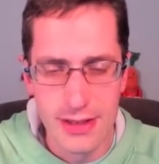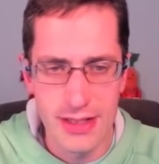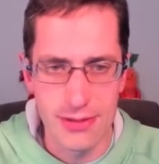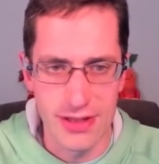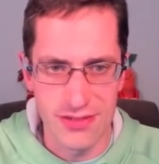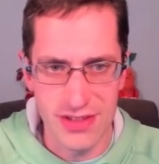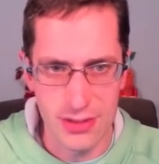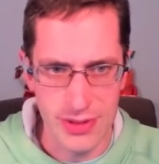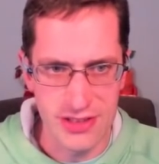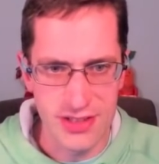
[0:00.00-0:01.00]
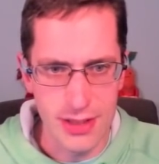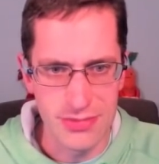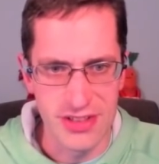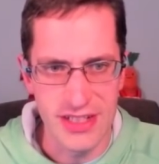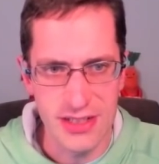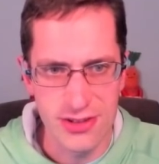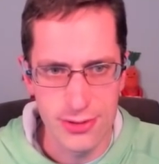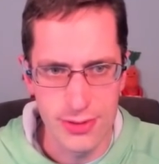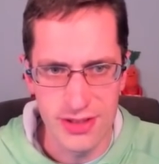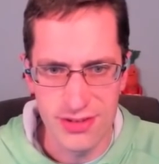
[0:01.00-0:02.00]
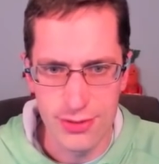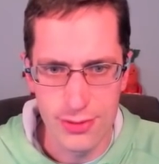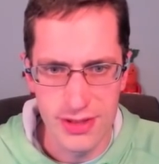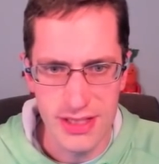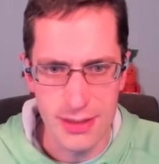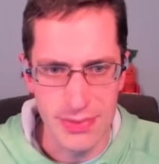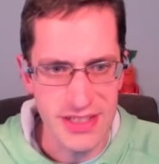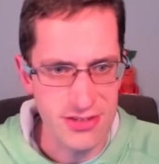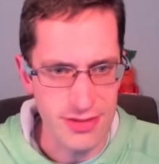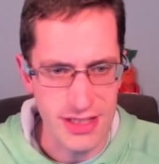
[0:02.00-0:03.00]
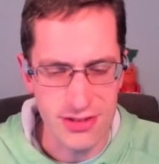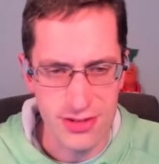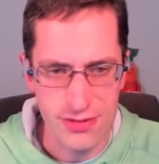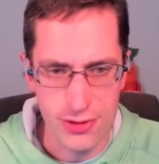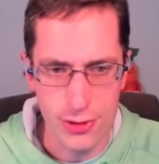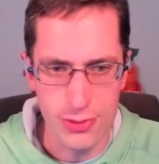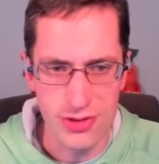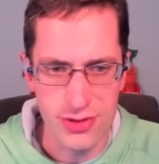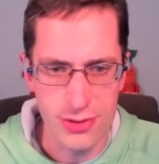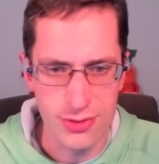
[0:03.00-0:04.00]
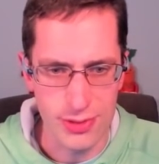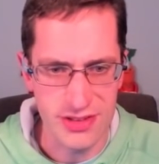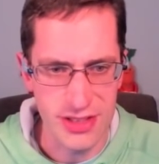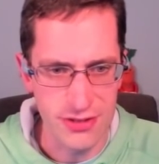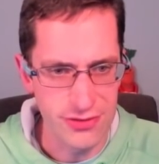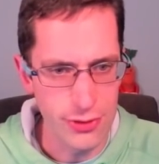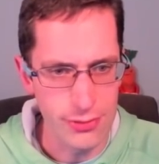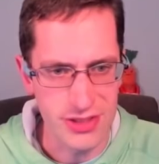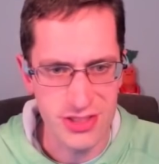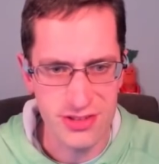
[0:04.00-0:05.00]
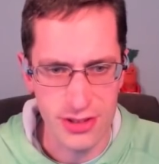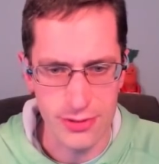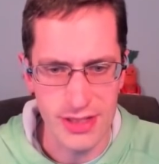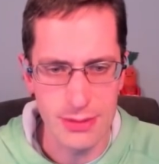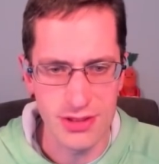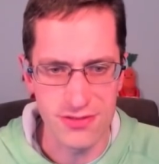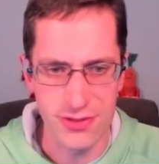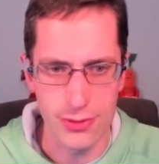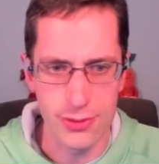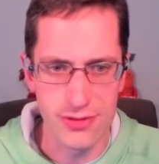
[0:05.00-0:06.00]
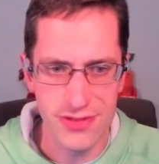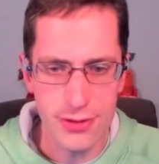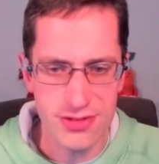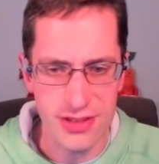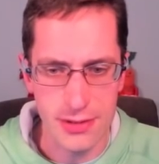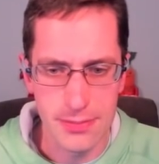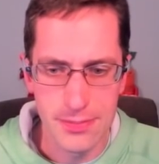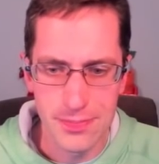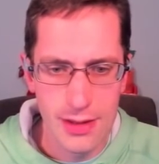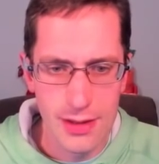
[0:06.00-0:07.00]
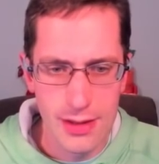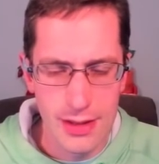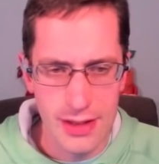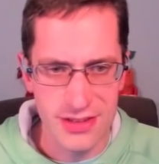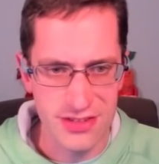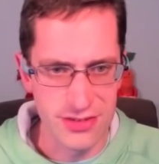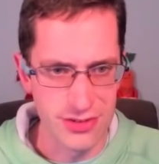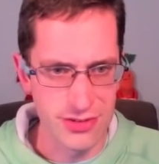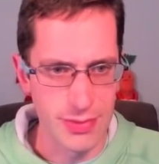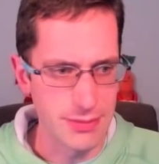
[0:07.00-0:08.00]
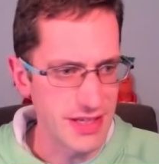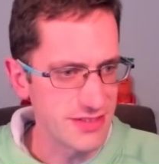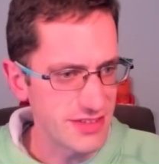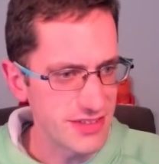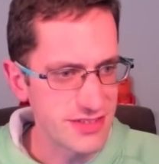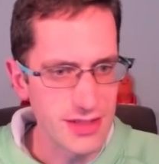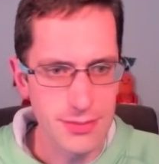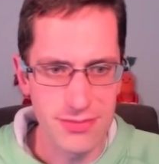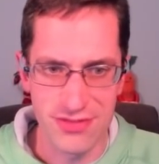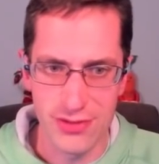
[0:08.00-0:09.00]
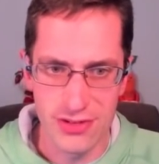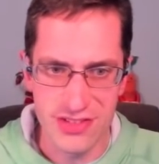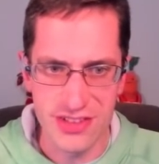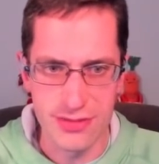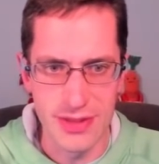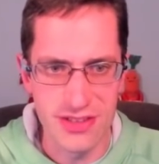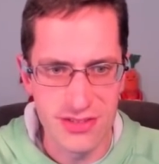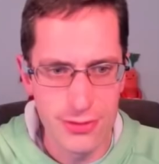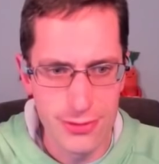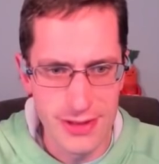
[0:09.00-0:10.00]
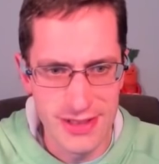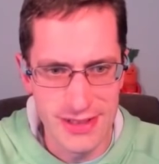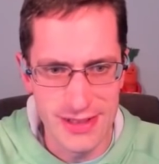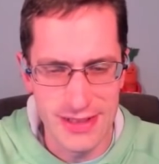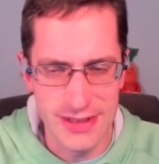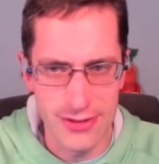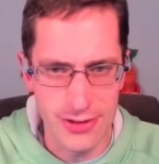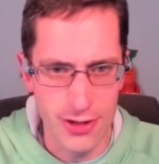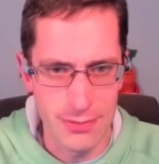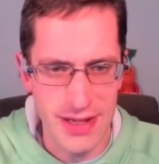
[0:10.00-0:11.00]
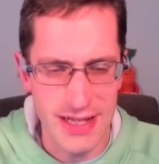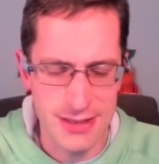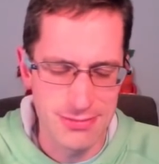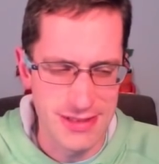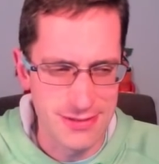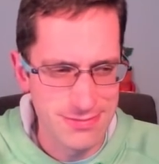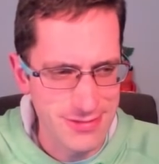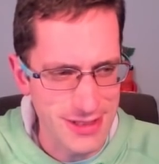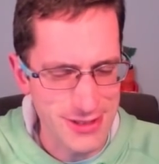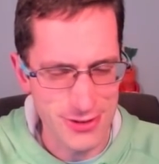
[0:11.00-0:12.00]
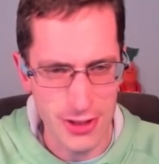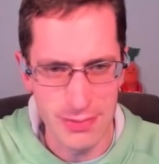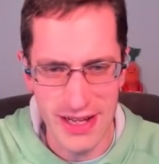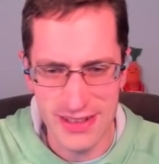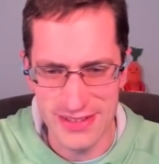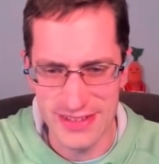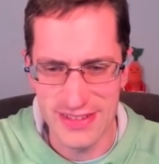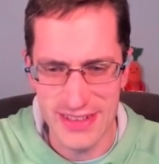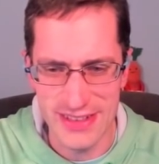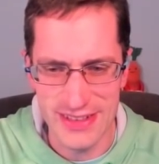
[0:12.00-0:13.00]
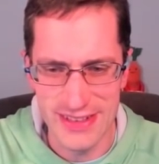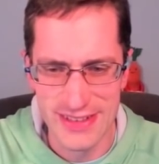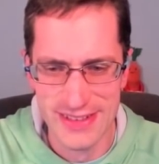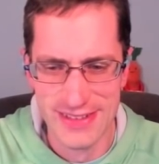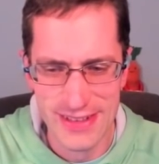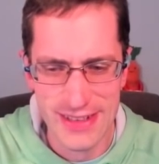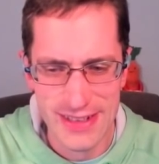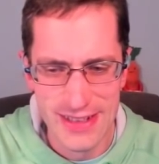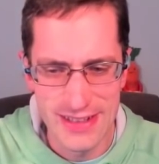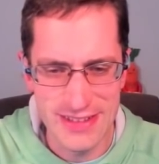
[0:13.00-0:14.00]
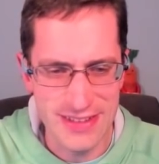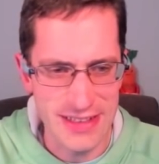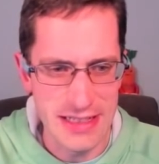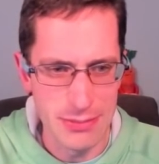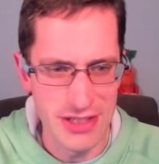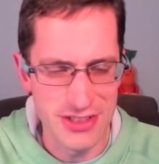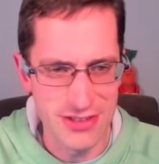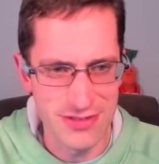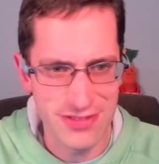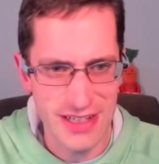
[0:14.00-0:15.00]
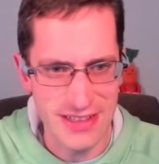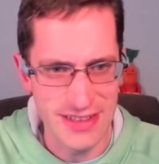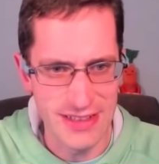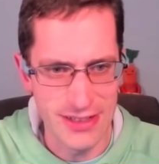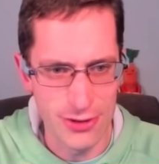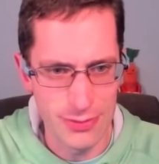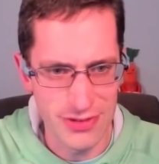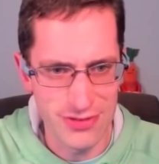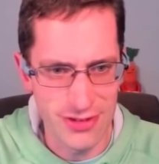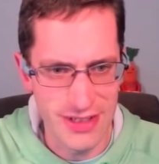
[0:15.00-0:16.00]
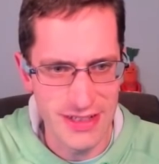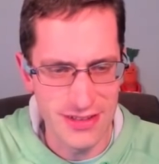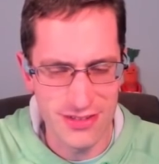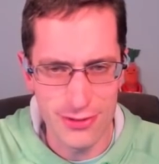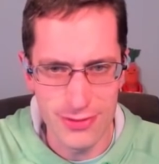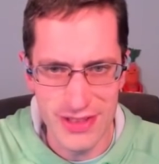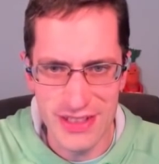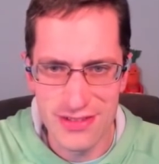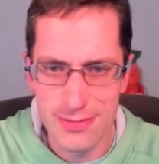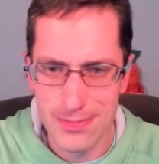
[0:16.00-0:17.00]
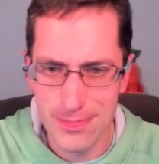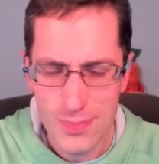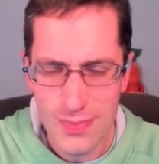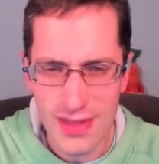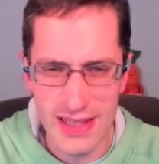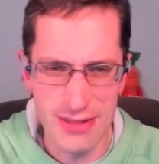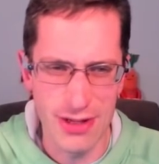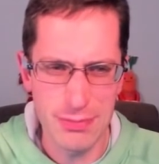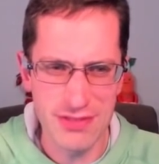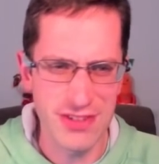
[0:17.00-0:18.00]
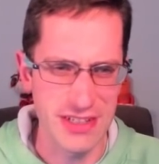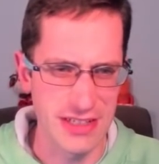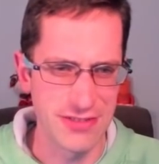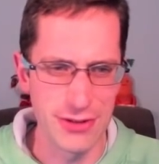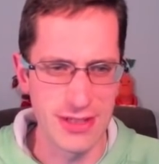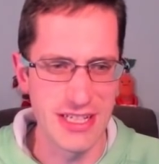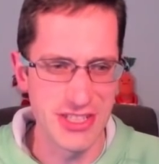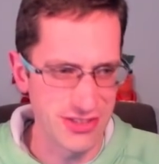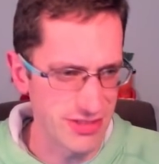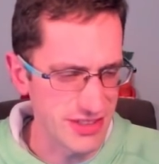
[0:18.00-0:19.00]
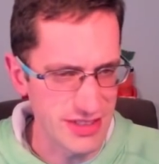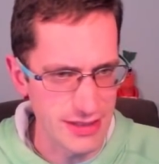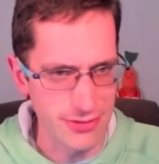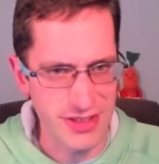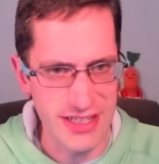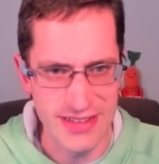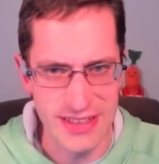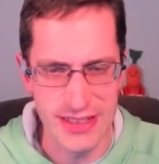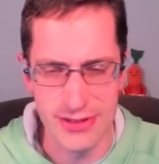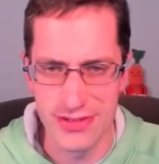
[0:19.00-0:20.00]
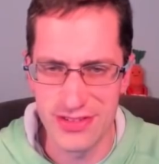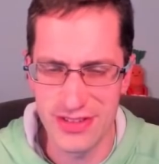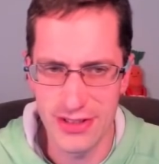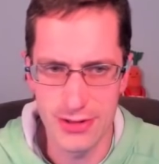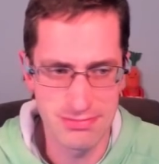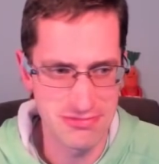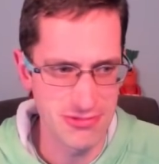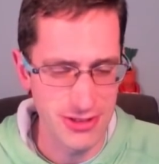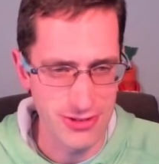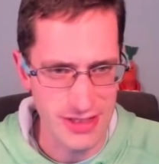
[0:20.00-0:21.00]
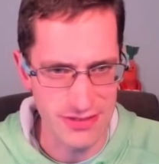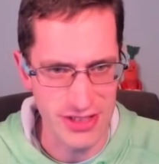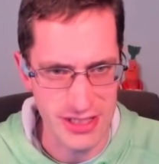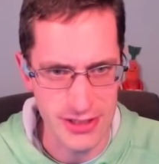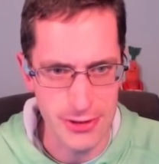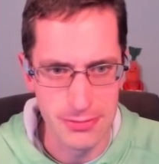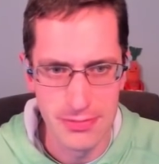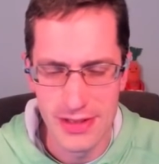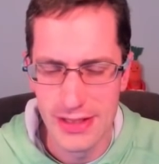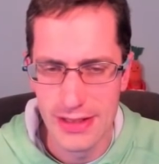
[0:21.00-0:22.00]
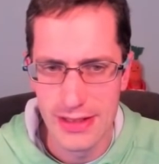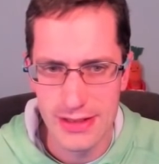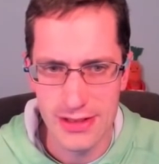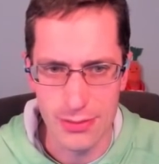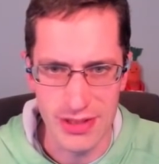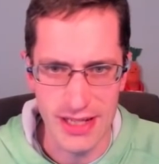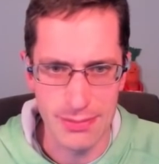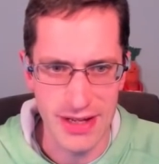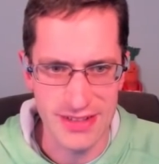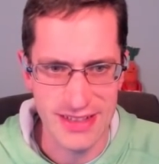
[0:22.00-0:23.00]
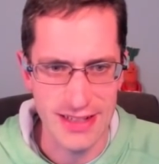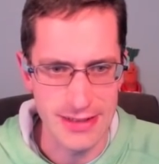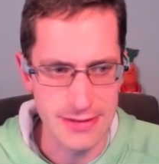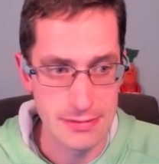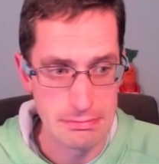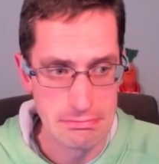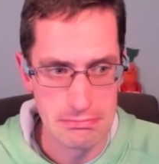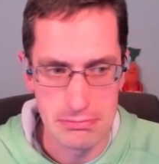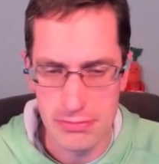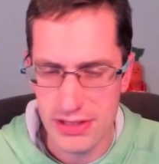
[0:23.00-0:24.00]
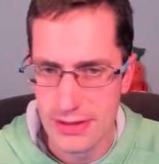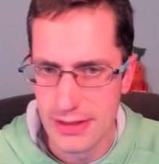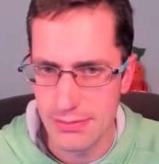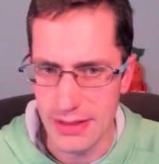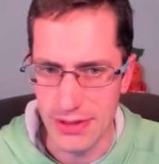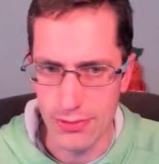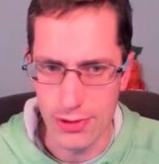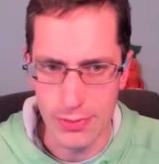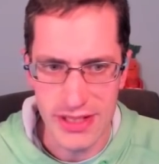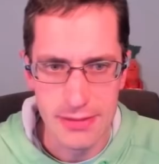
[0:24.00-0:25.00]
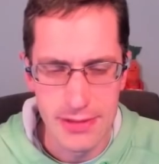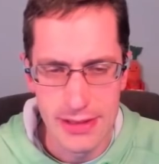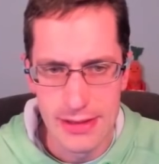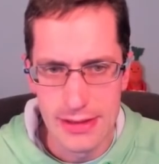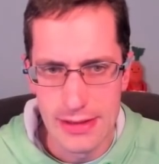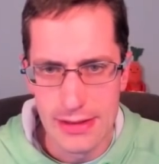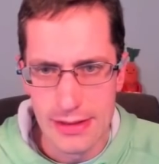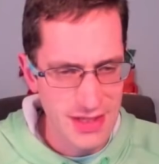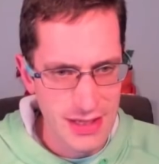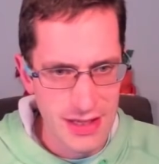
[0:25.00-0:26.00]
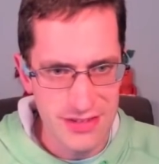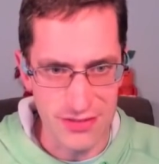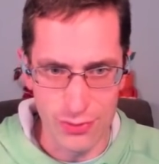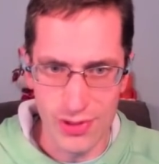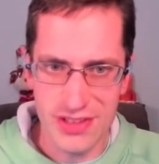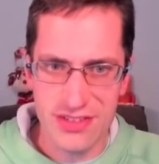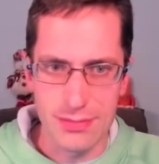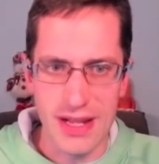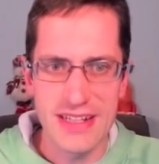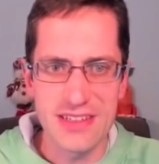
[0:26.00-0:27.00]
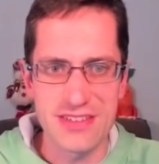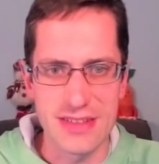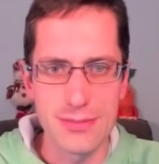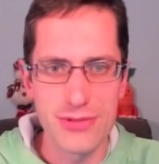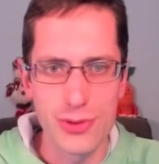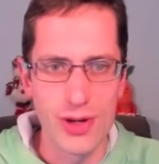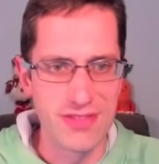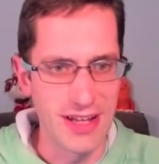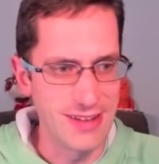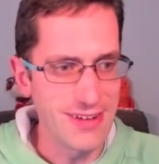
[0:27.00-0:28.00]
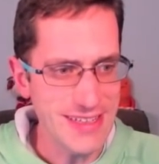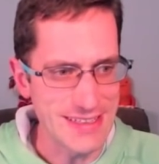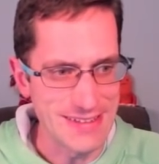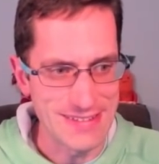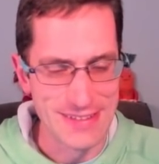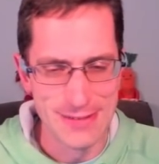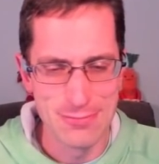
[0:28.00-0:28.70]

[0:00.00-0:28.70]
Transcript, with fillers: Anyway, I found a bit of time today to install the beta release of Kubuntu 2004, which is codenamed Focal Fossa. And this is onto my main system, full system install, uh, no going back. Well, I could go back, I did take a... I did take an image of KDE Neon before I installed this. Anyway, I've been finding a few glitches recently with KDE Neon, so why not give it a go? Can't be that bad, can it? Maybe it will be. So for once, the planets seem to have aligned.